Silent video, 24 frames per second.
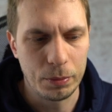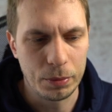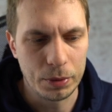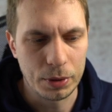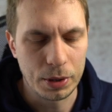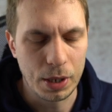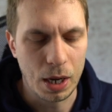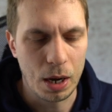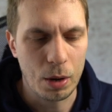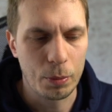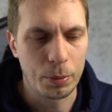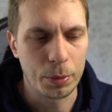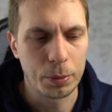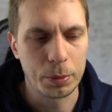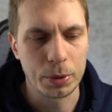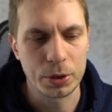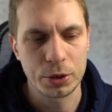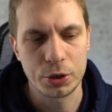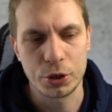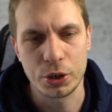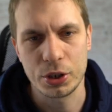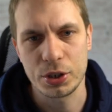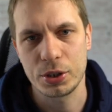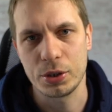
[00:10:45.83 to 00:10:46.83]
now we want
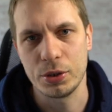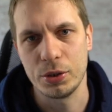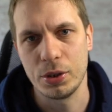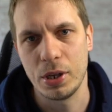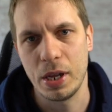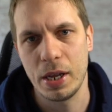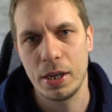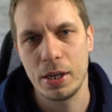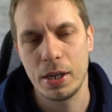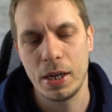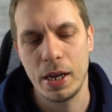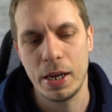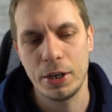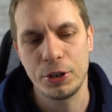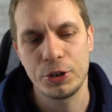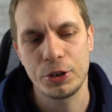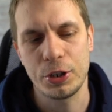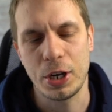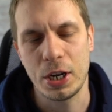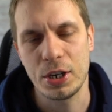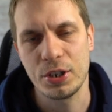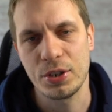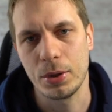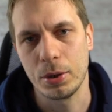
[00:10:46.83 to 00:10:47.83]
just to
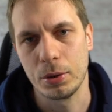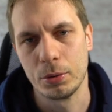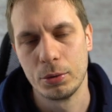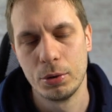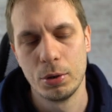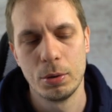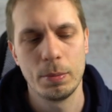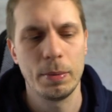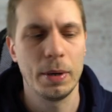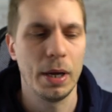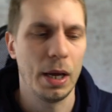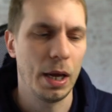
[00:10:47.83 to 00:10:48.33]
change the group,